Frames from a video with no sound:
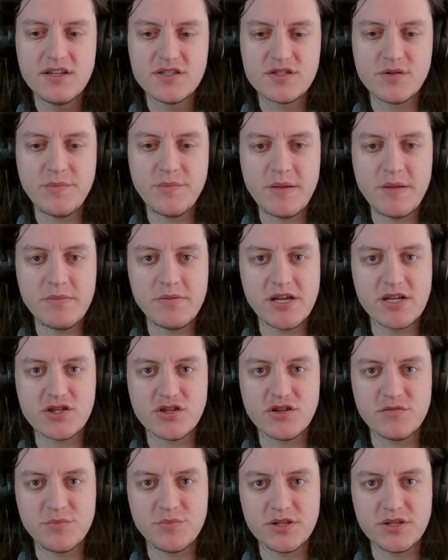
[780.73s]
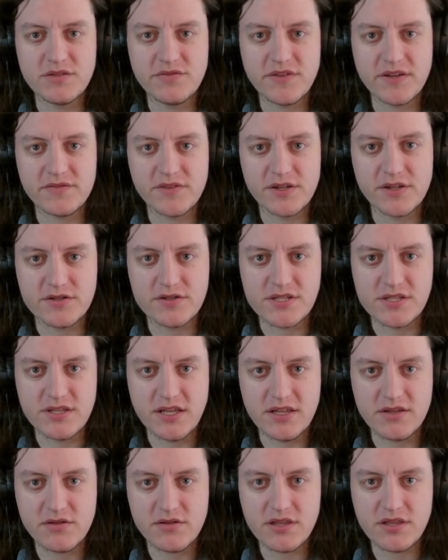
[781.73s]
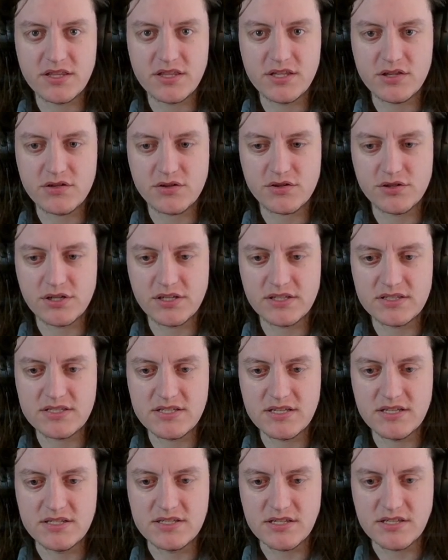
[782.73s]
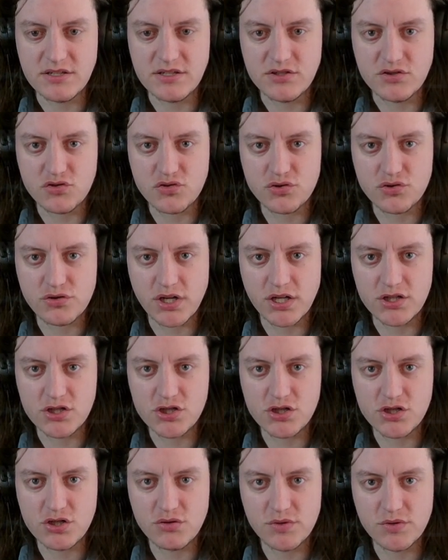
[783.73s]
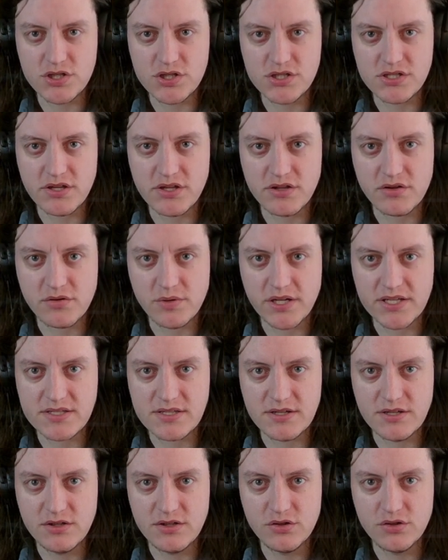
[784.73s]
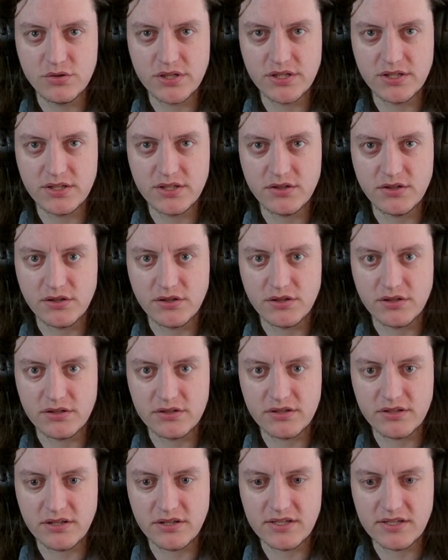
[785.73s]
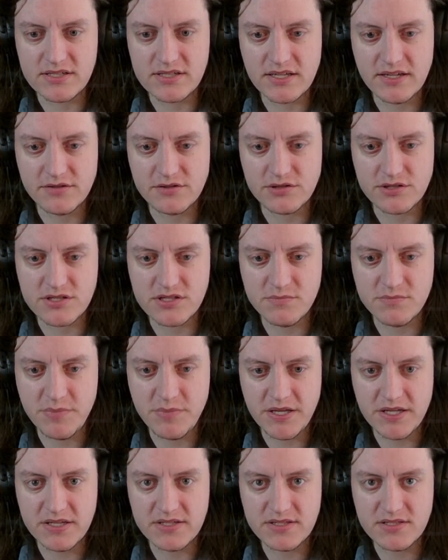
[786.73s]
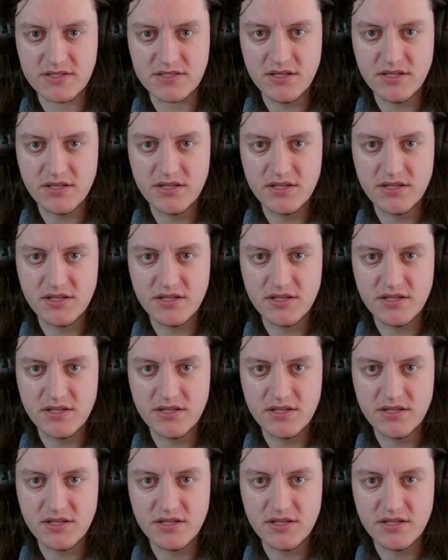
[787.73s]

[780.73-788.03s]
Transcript: so maybe I should have put the Fang Fighters in. The other thing that they're good against is Entrenched, which is otherwise an annoying card to counter space.